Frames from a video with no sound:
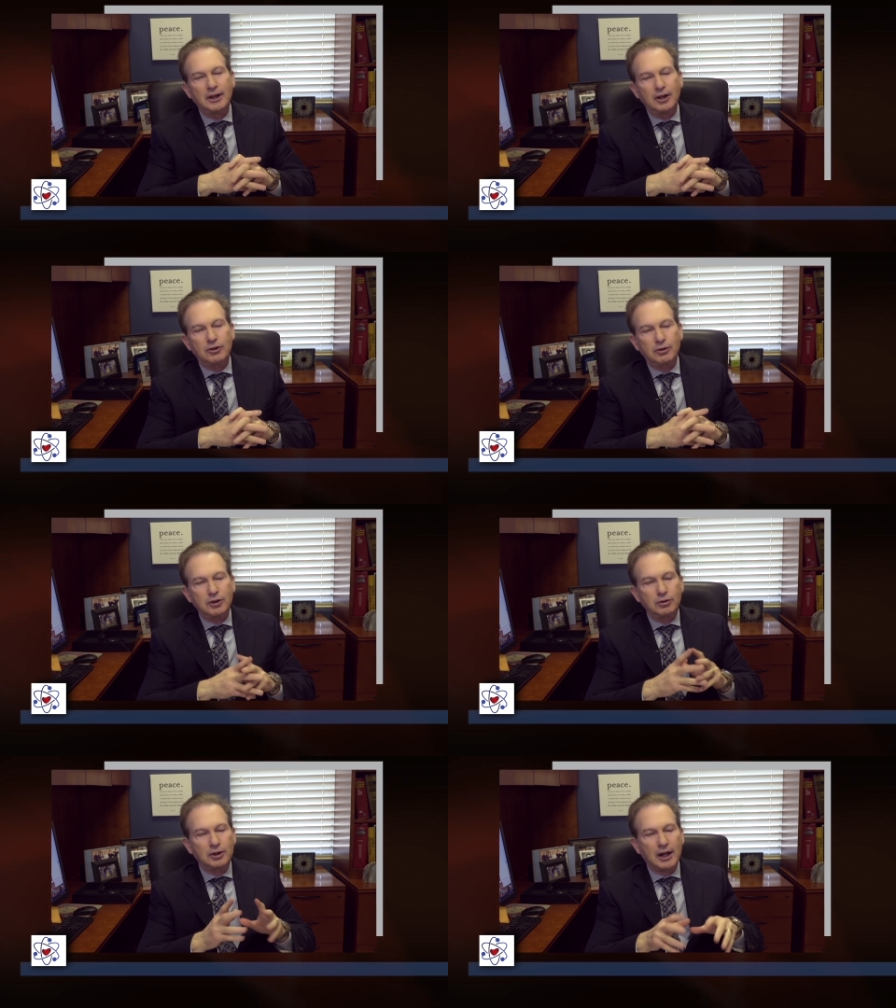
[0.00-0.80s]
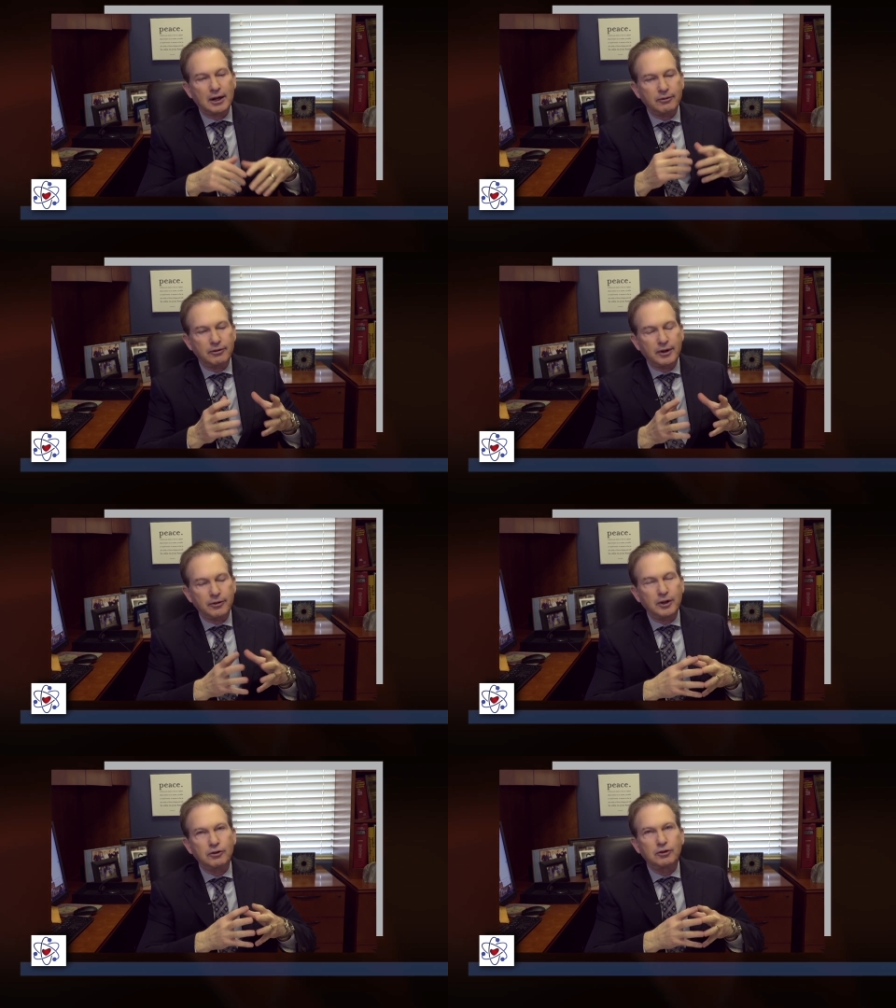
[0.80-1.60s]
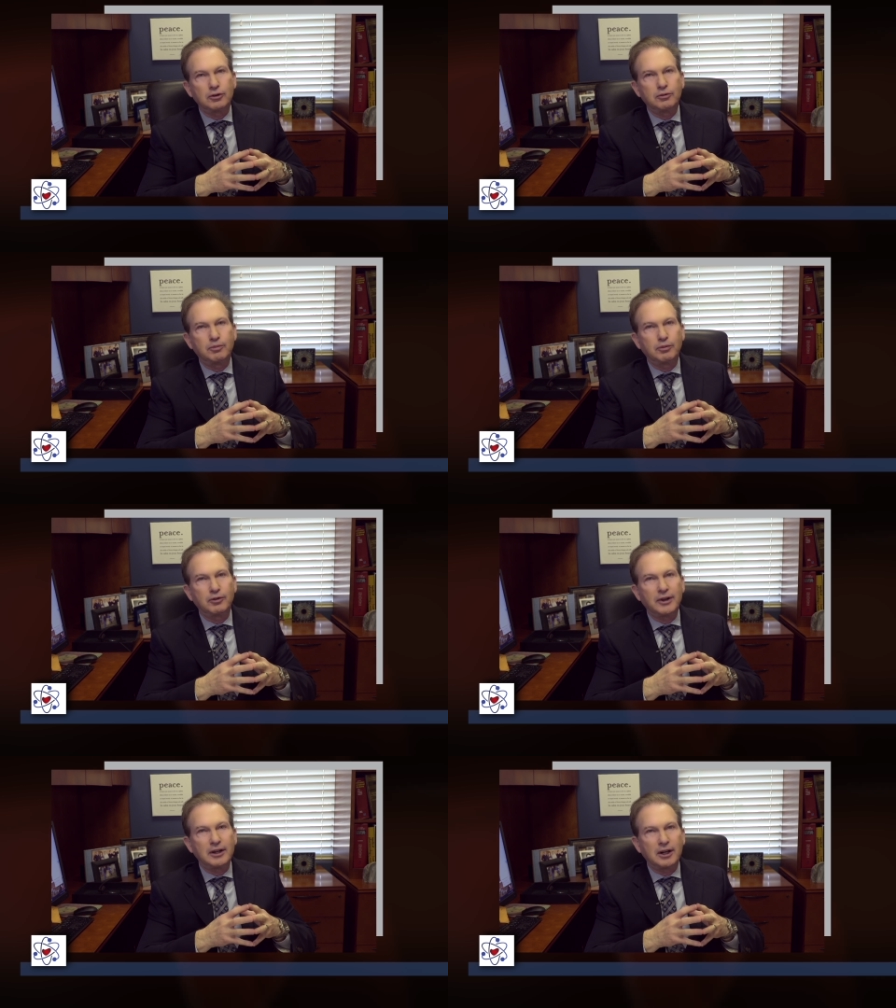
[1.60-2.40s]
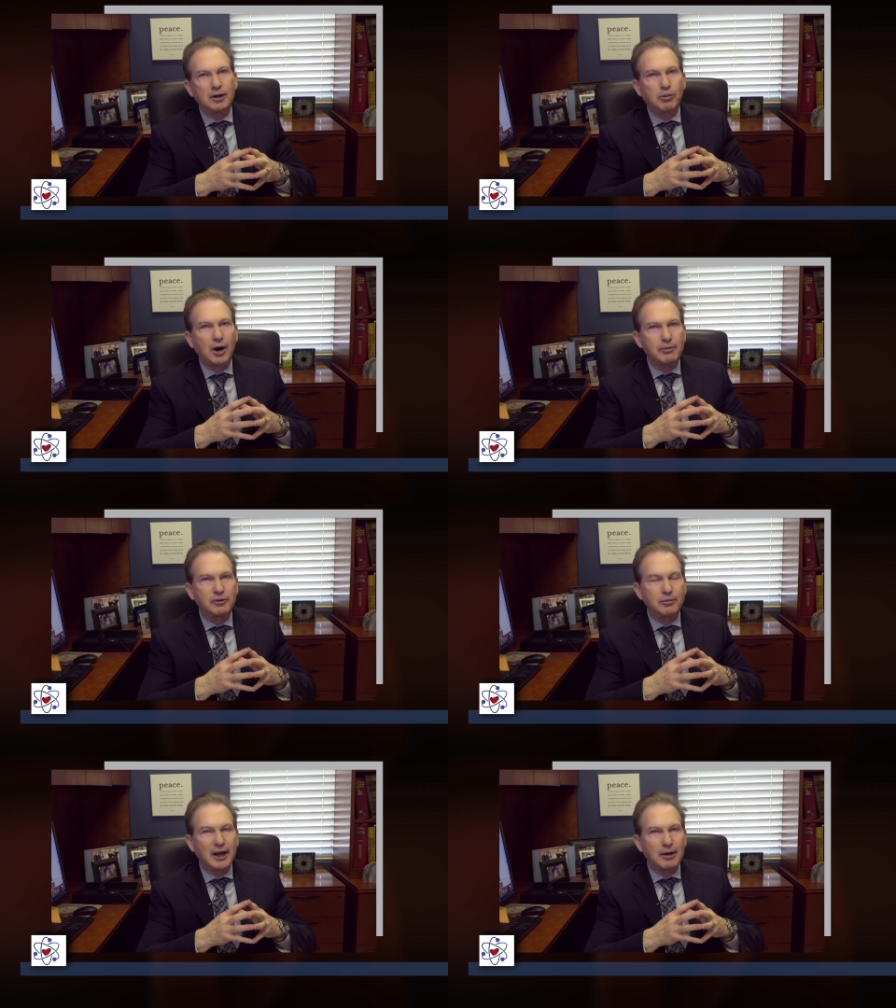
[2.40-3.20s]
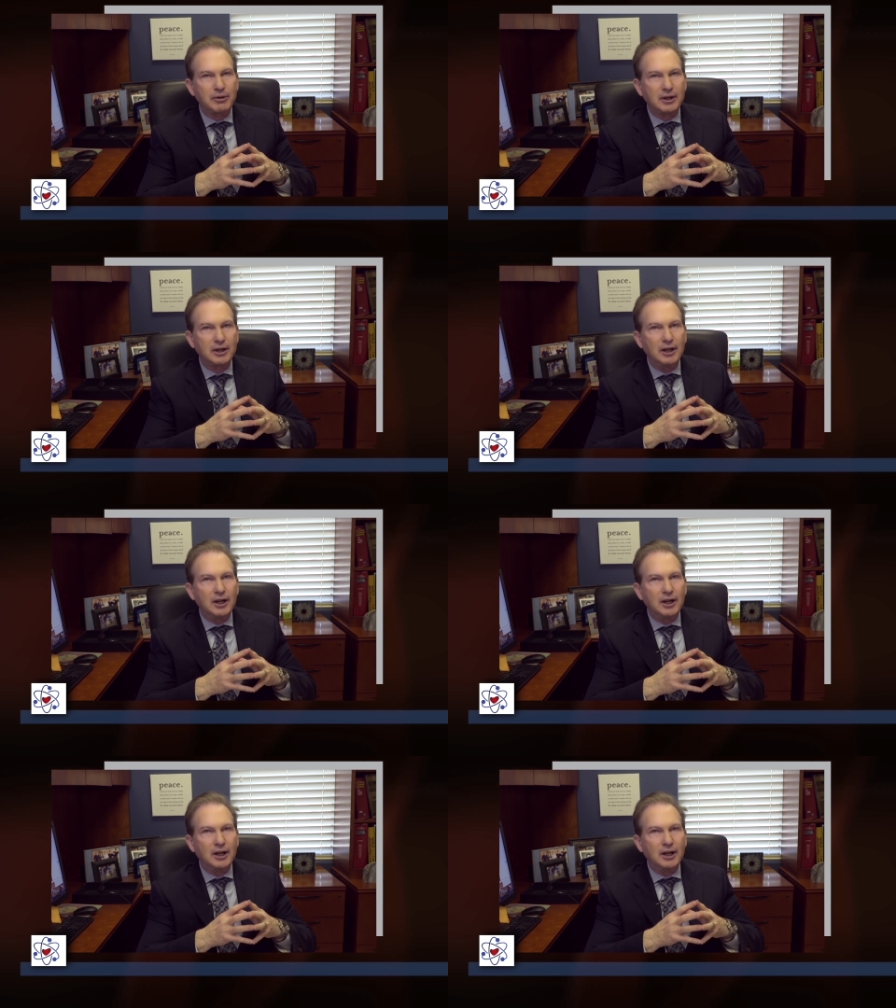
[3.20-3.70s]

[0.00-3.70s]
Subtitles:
So we do a lot of things to prevent any problems from happening.